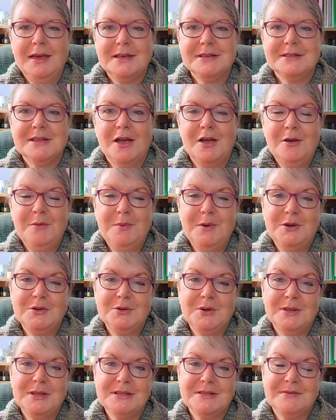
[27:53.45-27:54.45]
So I hope you
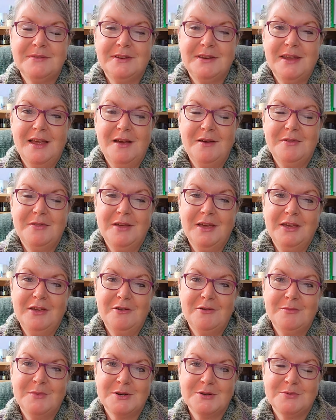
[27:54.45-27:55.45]
enjoyed this video. Thank
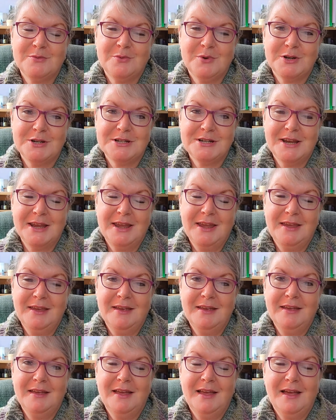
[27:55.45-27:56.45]
you very much for watching.